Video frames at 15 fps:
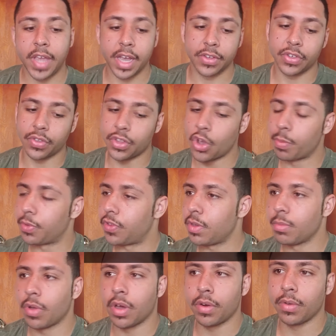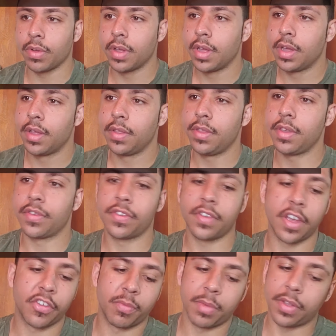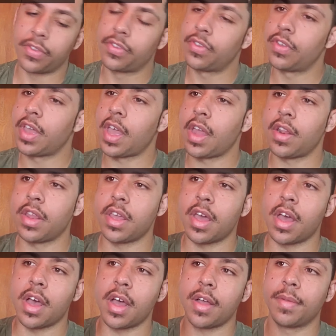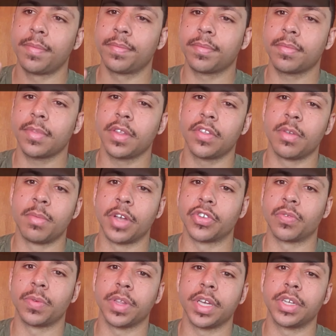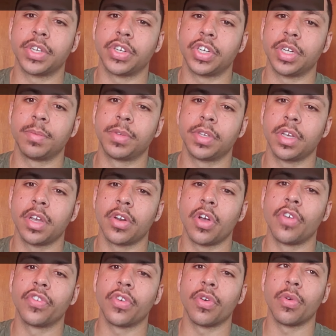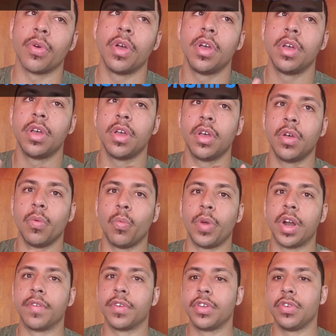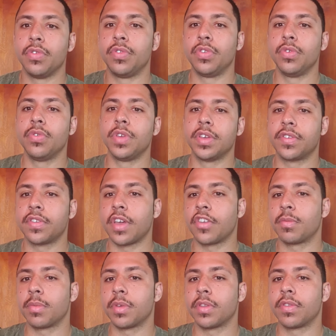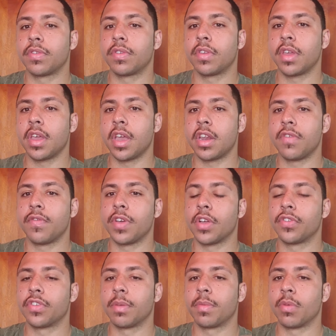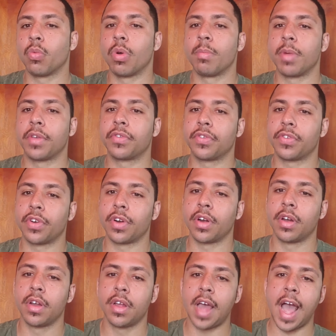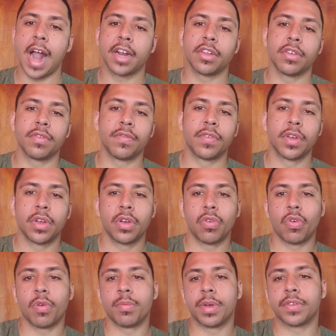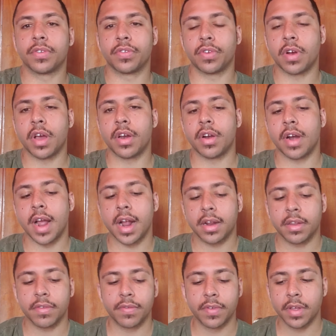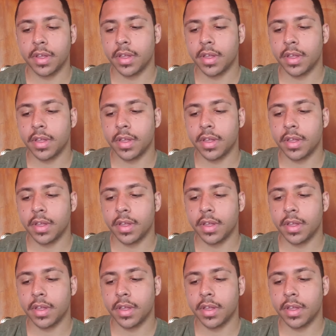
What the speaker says: So the OPT model, the assessments, and the muscle relationships. And also, whenever you do the assessments and you fail something, what muscles are active or what muscles are underactive.